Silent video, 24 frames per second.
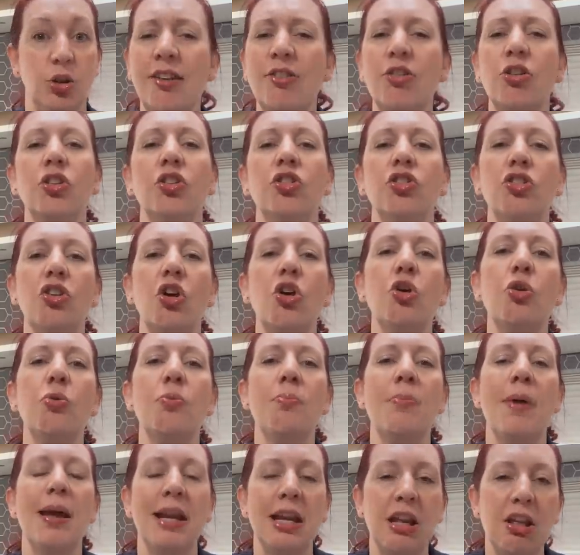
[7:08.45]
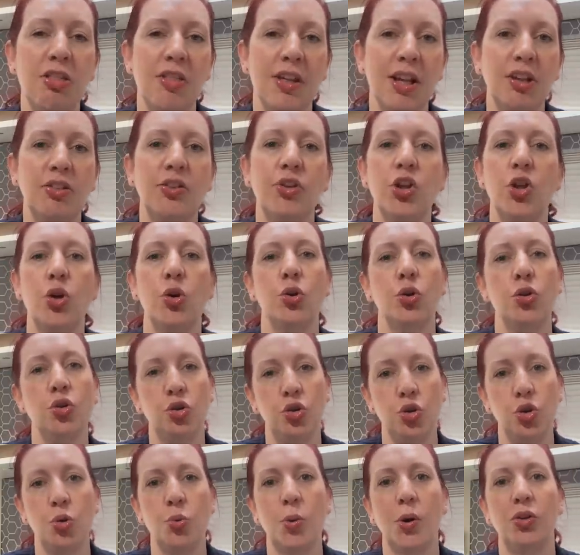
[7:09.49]
There's so many things that you can
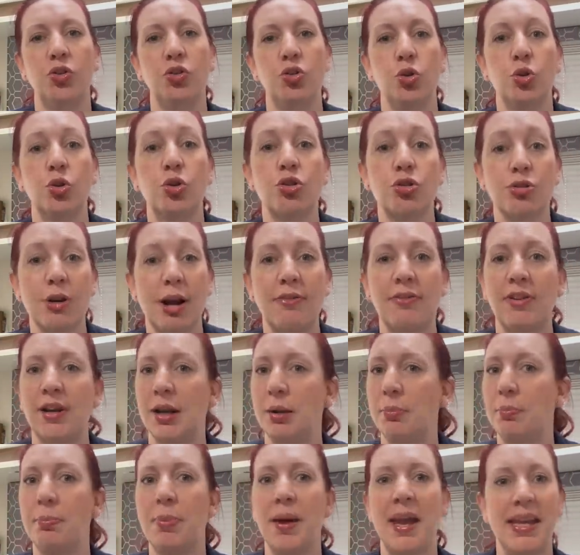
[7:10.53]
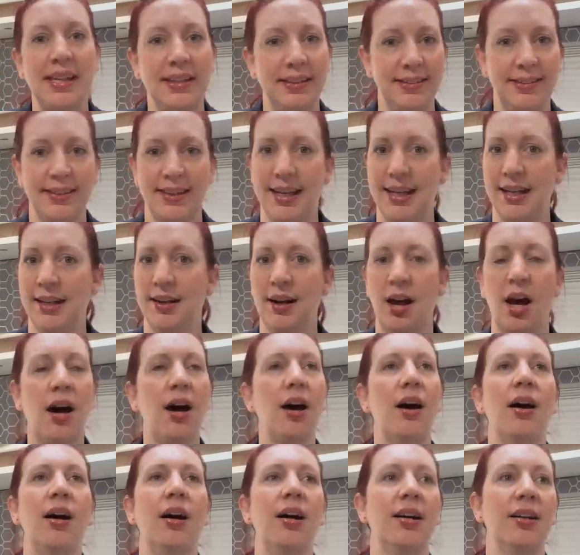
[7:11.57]
do whilst you're traveling, painting and
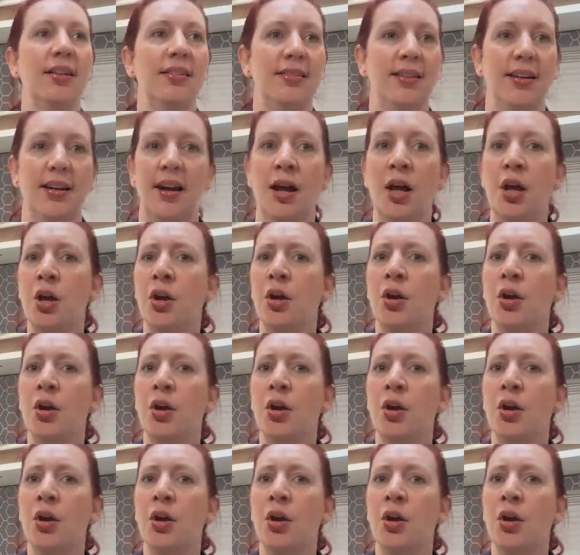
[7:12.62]
art and